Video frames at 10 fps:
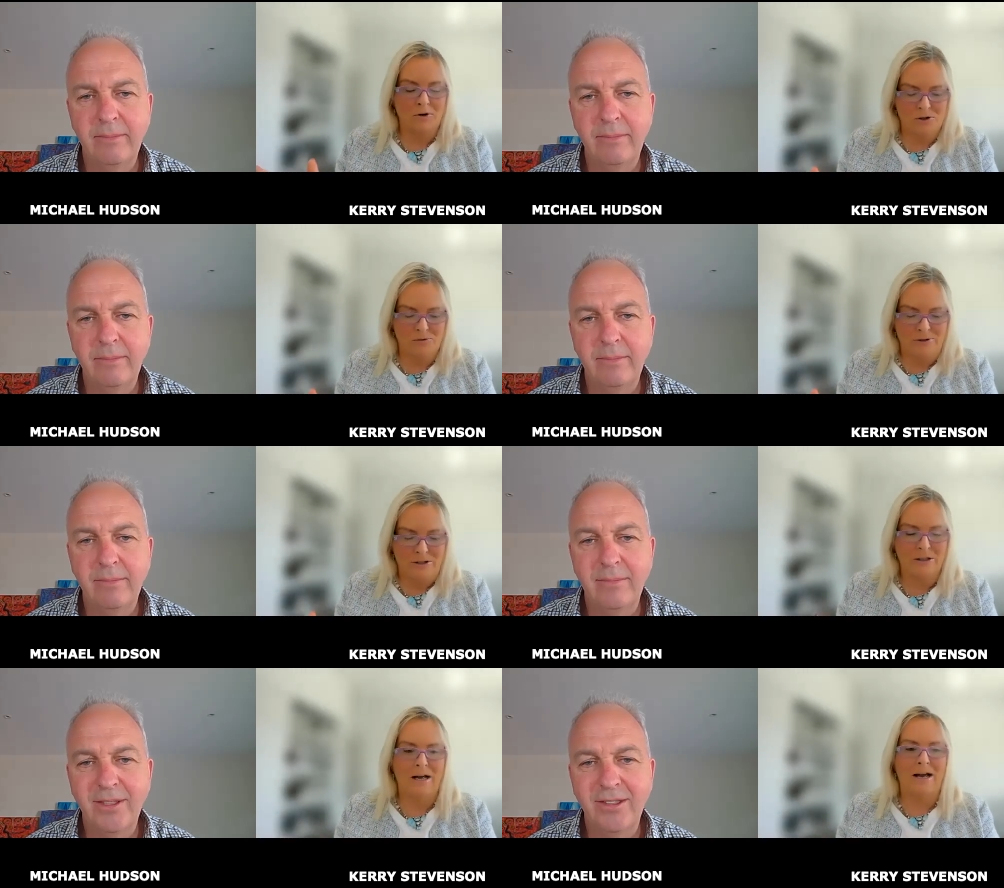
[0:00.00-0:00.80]

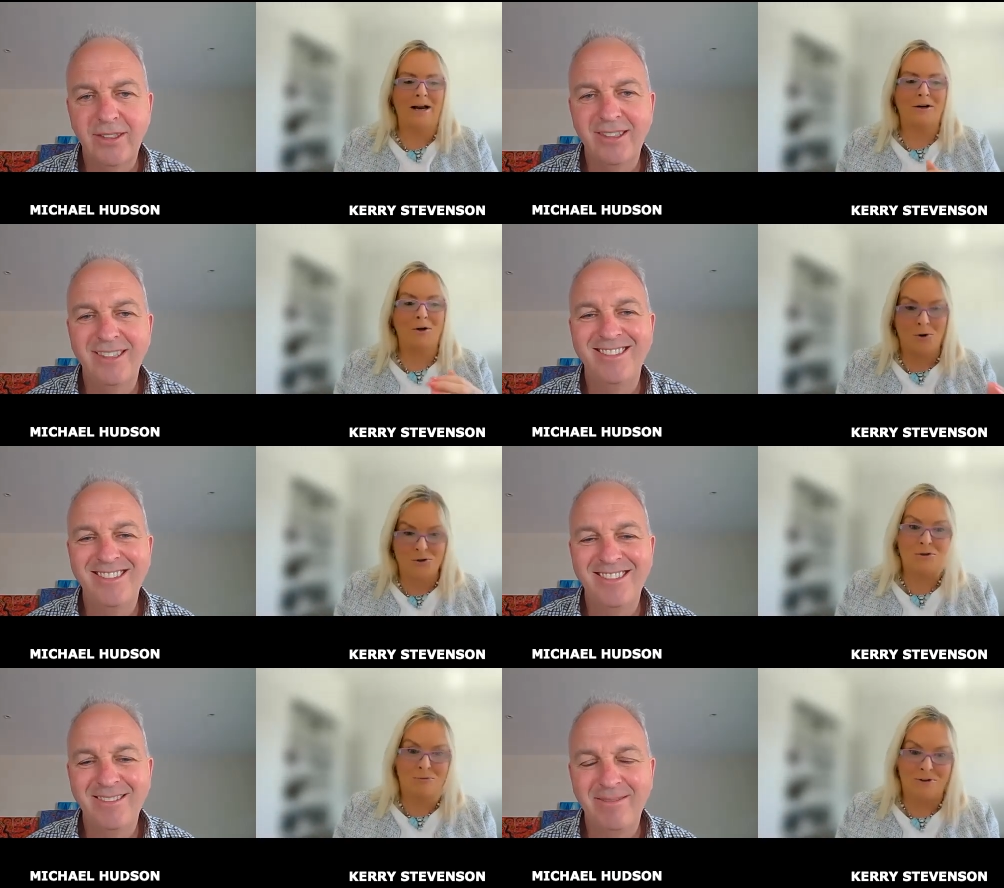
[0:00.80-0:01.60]
Speaker 1: Fosterville, and
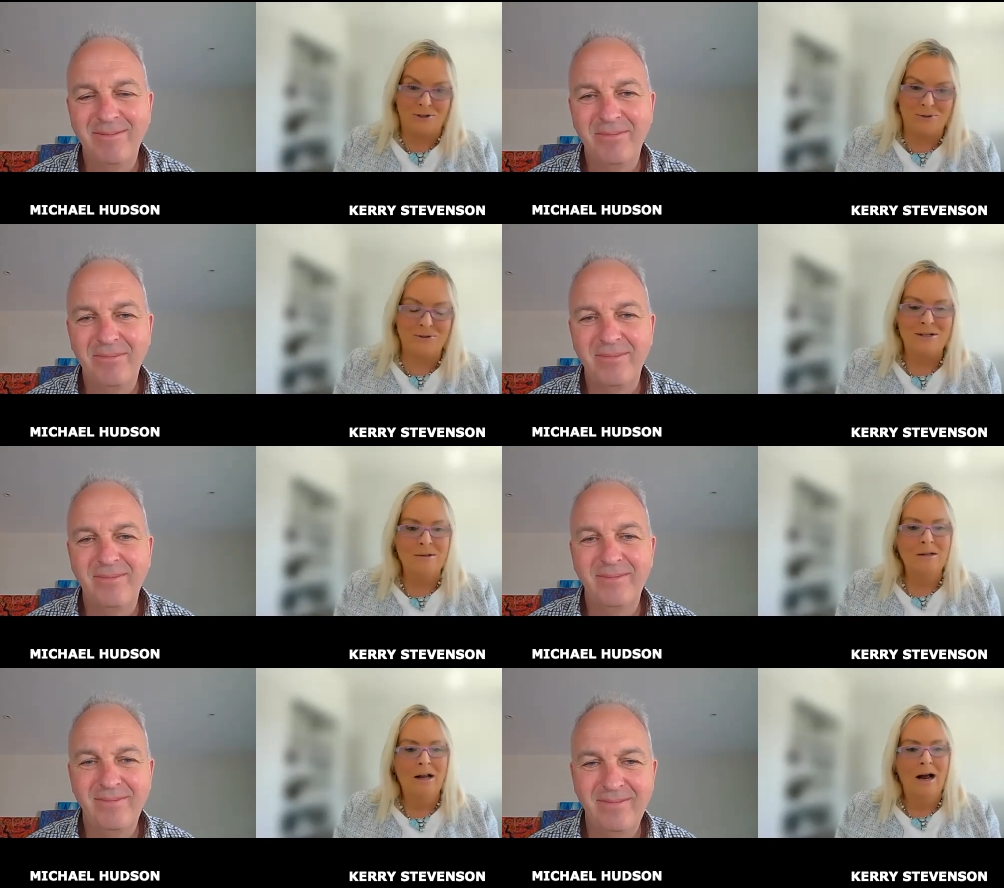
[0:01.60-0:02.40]
Costerfield.
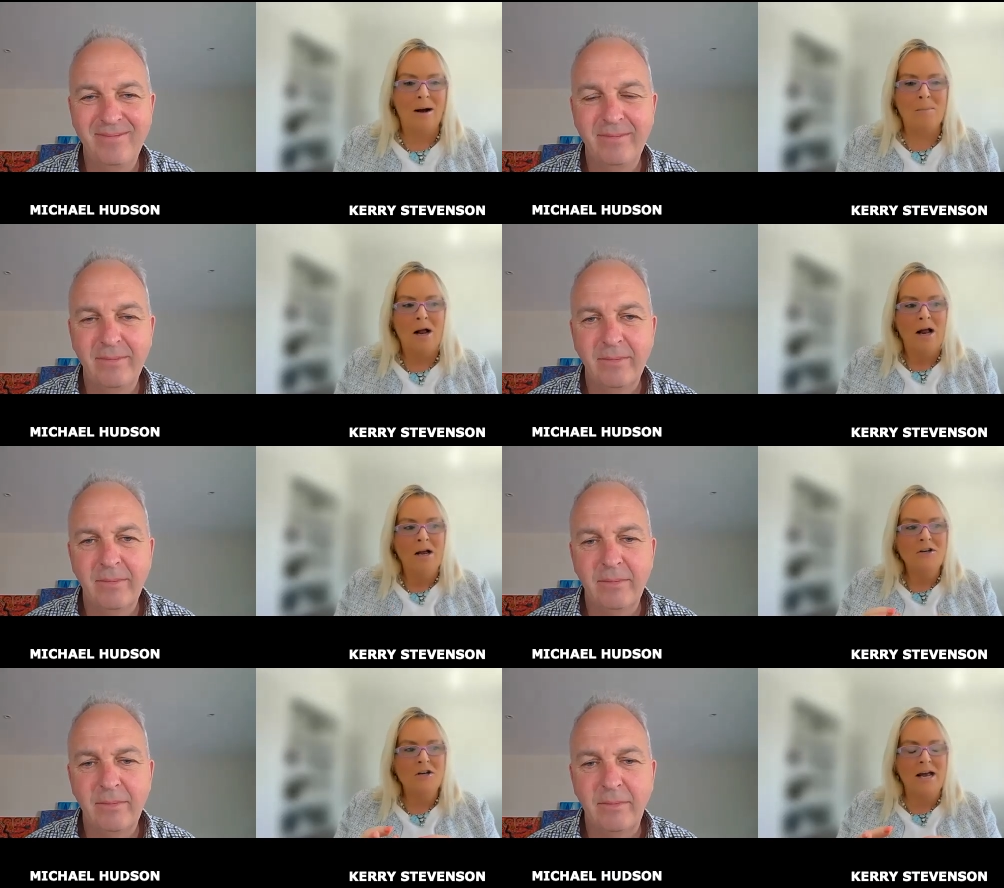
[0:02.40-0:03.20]
Um,
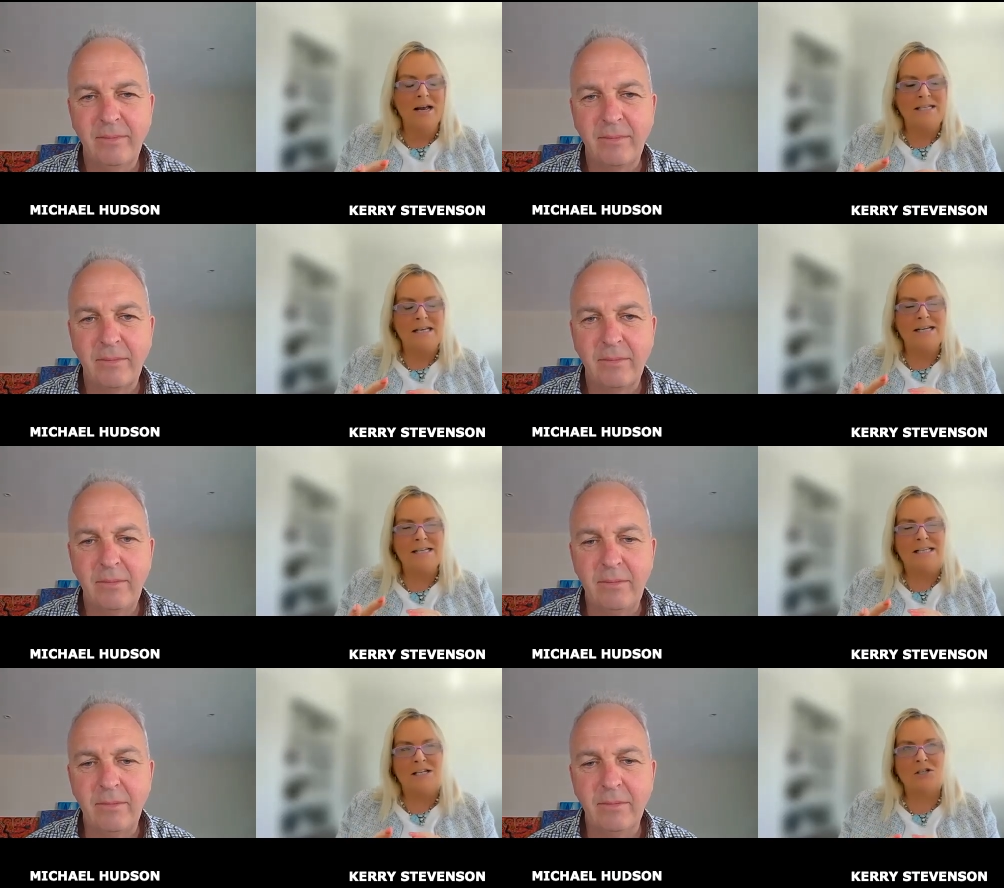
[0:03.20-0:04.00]
is
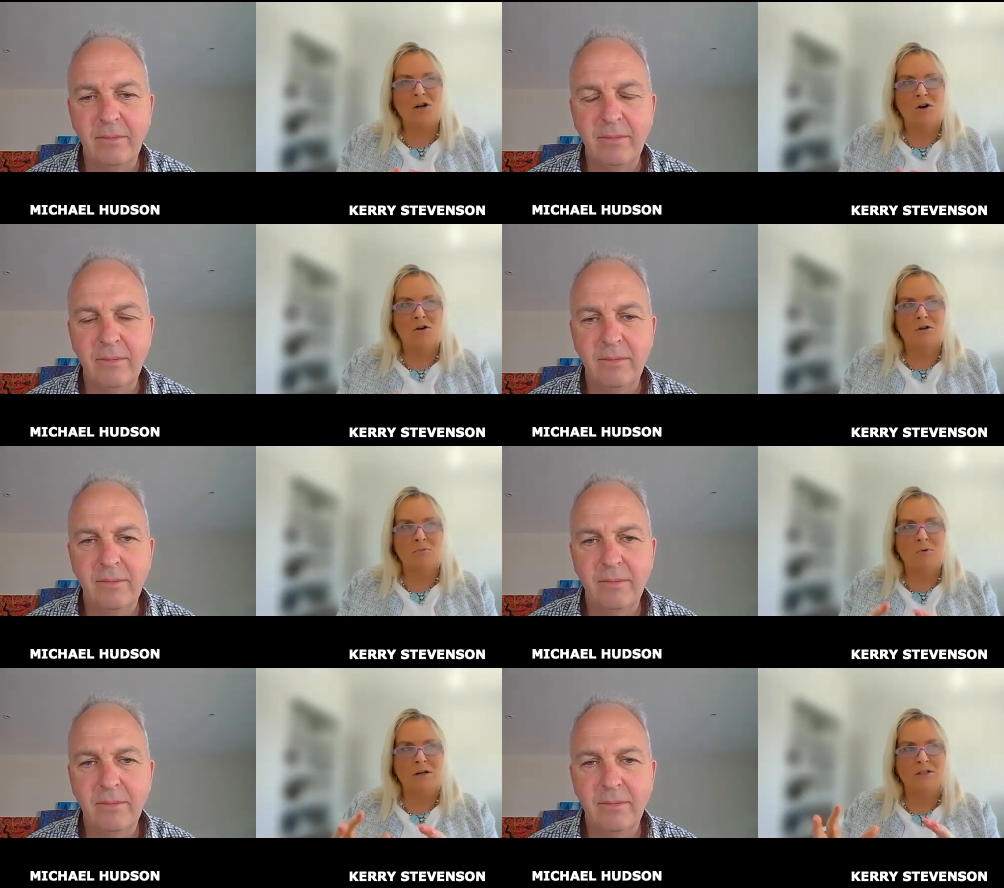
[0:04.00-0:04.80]
is this got
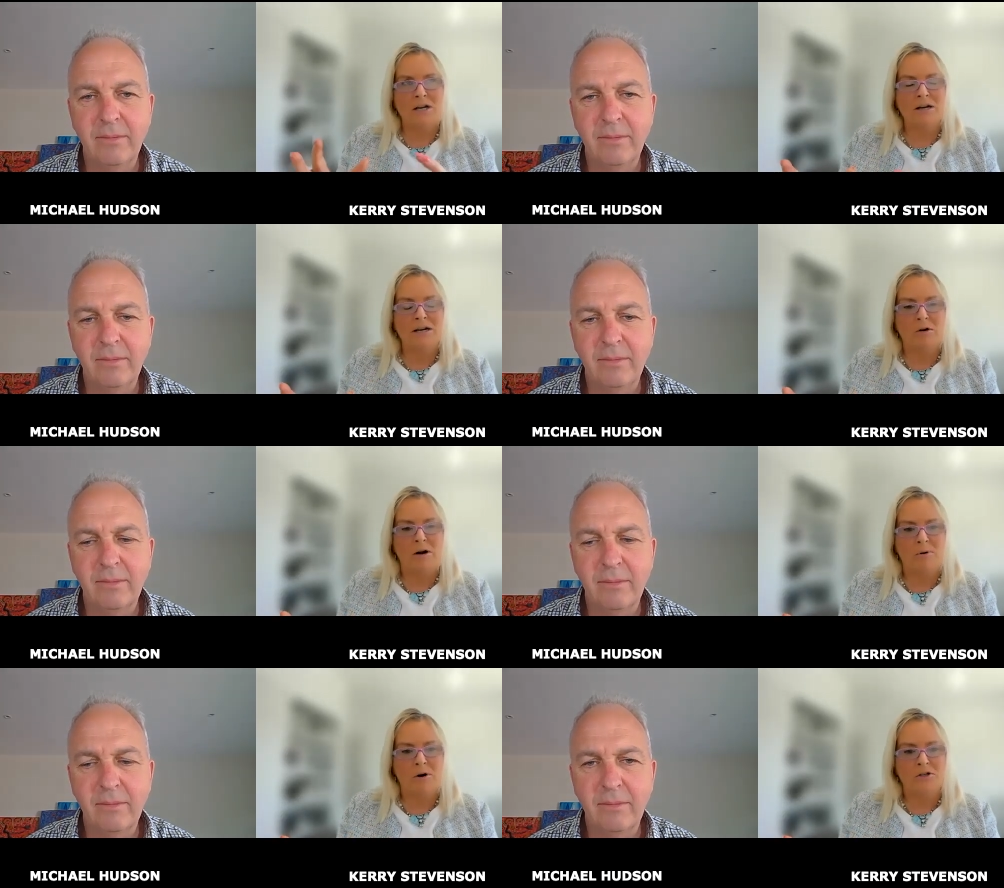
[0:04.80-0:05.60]
is Sunday
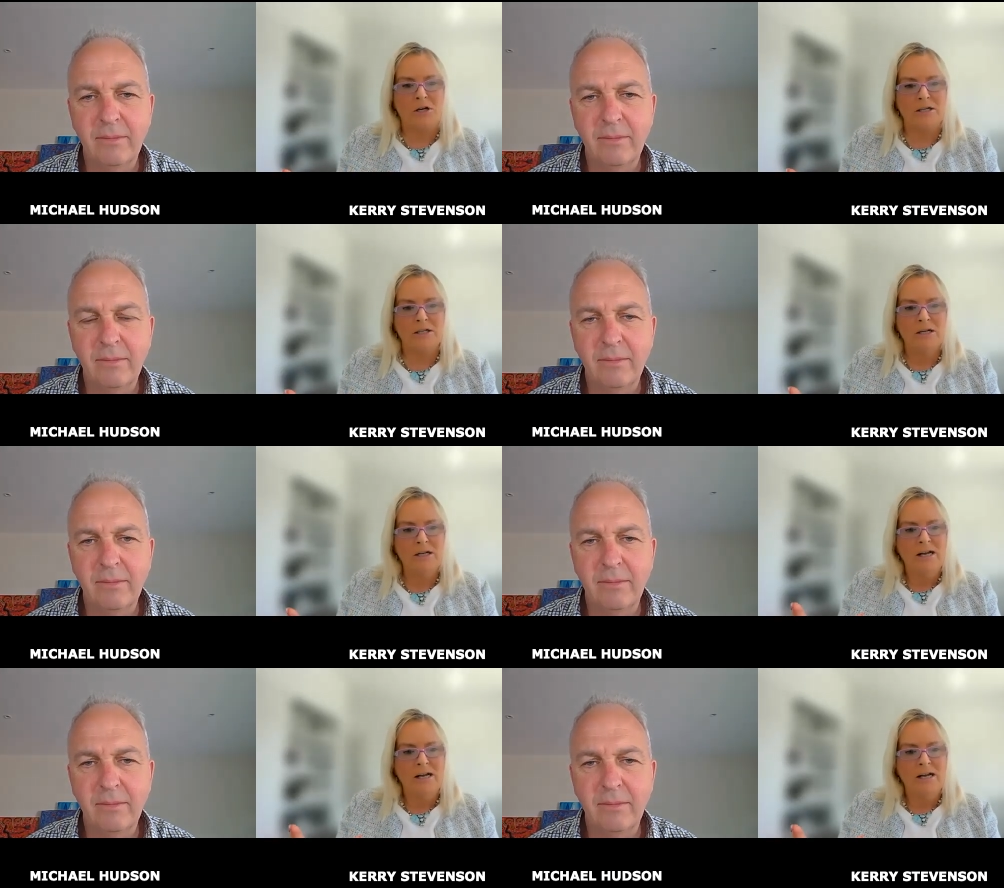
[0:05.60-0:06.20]
Creek Project?